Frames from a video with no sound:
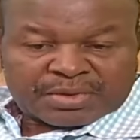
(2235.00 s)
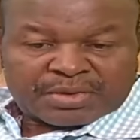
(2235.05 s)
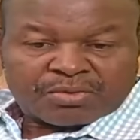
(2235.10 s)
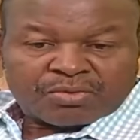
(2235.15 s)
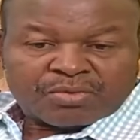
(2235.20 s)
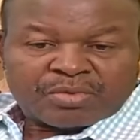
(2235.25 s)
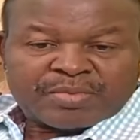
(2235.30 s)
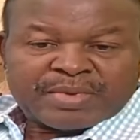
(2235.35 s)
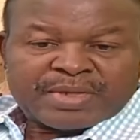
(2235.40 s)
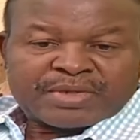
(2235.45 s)
do
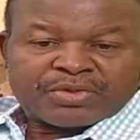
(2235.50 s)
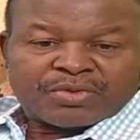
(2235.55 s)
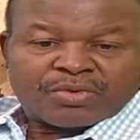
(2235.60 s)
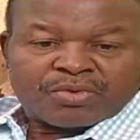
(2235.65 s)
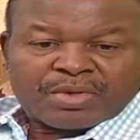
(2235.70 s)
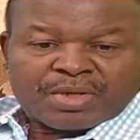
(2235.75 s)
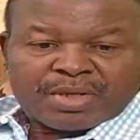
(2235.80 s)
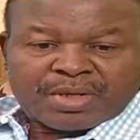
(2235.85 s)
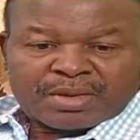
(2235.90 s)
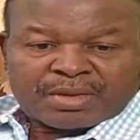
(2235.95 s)
the best you
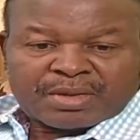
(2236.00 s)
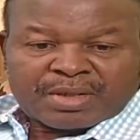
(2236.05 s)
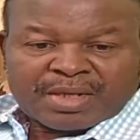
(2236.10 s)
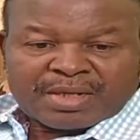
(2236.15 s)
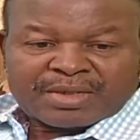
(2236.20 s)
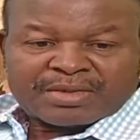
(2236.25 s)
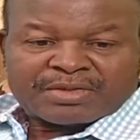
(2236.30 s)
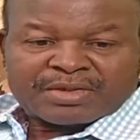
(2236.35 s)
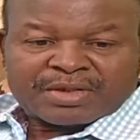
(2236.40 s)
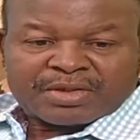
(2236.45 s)
can
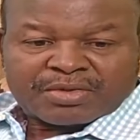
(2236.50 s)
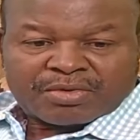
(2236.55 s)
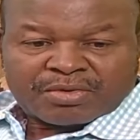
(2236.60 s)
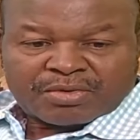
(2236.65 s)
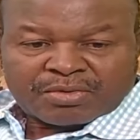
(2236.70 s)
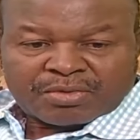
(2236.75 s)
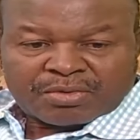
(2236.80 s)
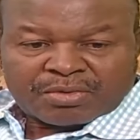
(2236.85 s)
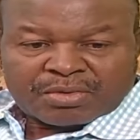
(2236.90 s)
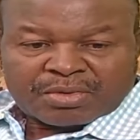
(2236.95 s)
and
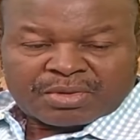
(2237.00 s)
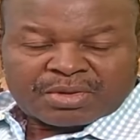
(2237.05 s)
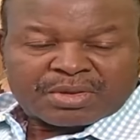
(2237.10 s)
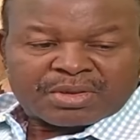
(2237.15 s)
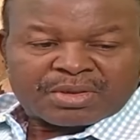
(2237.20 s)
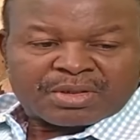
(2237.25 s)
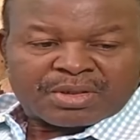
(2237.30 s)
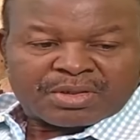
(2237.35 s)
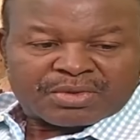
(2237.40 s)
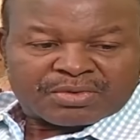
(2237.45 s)
secure
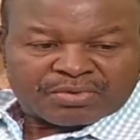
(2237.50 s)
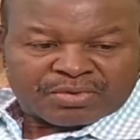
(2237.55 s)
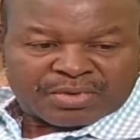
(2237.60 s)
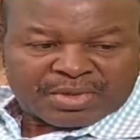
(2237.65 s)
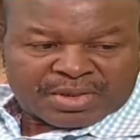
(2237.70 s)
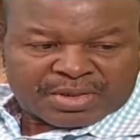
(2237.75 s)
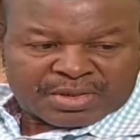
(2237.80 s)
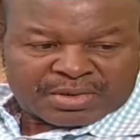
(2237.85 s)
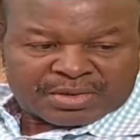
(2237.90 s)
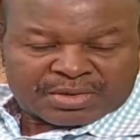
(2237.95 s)
his
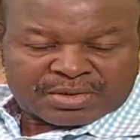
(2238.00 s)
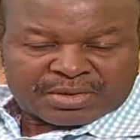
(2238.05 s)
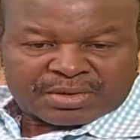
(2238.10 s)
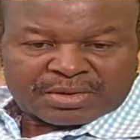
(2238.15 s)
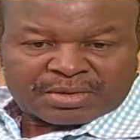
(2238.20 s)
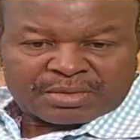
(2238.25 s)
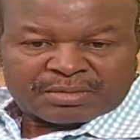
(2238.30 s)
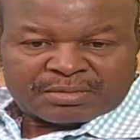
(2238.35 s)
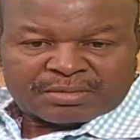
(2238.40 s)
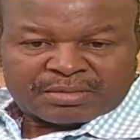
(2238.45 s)

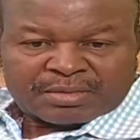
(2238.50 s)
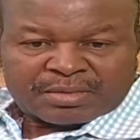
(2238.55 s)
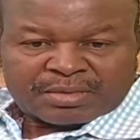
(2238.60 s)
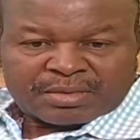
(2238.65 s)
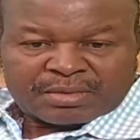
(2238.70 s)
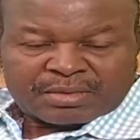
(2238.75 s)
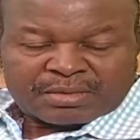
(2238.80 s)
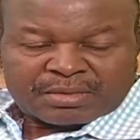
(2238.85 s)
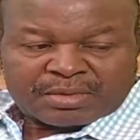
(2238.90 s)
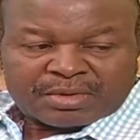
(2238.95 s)
release,
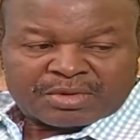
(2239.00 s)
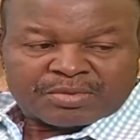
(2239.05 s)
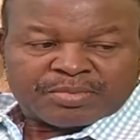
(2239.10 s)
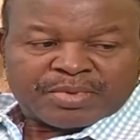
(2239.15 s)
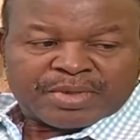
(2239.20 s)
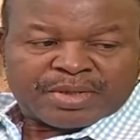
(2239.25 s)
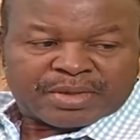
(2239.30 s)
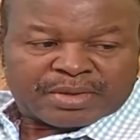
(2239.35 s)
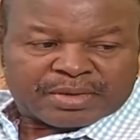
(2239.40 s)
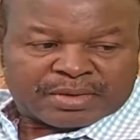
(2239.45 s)
his
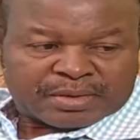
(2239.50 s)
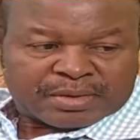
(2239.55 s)
bail.